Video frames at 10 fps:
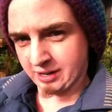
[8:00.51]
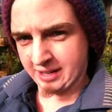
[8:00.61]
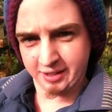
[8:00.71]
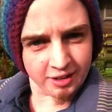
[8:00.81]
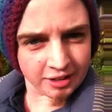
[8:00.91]

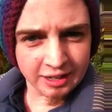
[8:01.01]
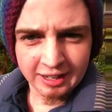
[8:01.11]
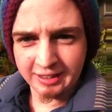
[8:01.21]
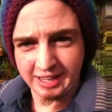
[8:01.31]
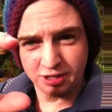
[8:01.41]
around there, and
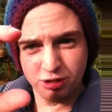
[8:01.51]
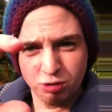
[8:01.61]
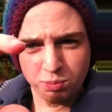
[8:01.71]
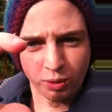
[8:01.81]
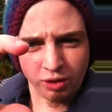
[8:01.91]
like
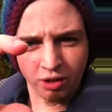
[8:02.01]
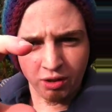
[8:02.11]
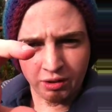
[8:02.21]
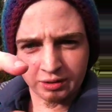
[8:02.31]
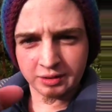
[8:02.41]
super
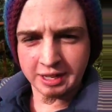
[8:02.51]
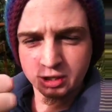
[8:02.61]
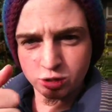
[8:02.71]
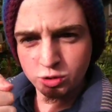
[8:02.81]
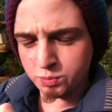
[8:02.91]
long, like
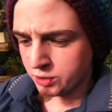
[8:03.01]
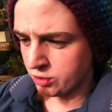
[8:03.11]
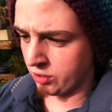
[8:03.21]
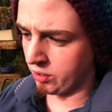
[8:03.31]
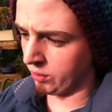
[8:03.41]
super
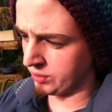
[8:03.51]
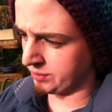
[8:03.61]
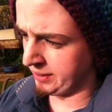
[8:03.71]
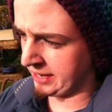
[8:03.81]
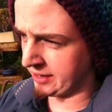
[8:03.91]
strong,
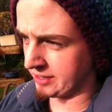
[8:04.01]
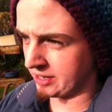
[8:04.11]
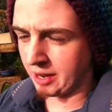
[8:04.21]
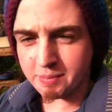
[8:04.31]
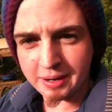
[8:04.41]
awesome hairs,
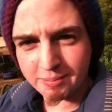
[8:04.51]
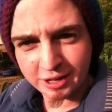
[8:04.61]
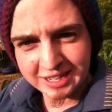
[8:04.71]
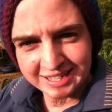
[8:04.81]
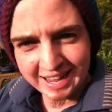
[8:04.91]
and I'd be
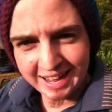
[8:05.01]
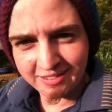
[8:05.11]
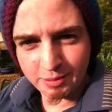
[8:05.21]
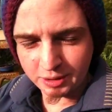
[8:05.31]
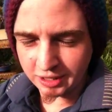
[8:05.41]
pretty sad
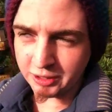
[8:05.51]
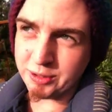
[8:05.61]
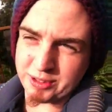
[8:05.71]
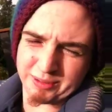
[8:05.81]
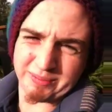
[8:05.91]
if I'm gonna
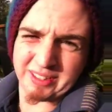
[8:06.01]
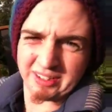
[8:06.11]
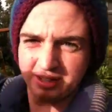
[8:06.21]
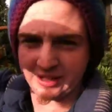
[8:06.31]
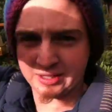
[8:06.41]
lose them.
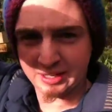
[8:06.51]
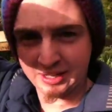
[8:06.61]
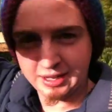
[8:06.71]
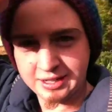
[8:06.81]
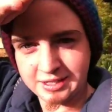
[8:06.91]
God,
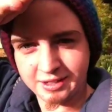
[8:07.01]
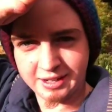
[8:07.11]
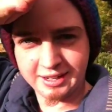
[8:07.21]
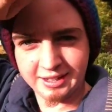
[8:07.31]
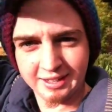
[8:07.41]

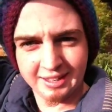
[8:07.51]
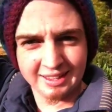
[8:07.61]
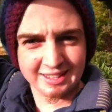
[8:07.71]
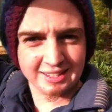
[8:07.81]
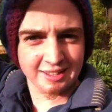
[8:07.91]
sorry,
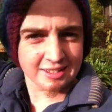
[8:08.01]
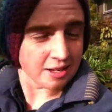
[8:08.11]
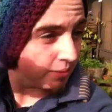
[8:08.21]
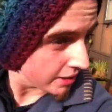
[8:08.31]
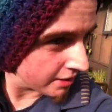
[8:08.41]
the sun's
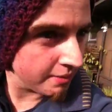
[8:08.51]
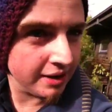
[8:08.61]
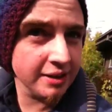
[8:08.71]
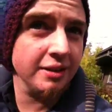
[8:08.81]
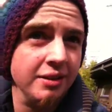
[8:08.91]
coming out. I might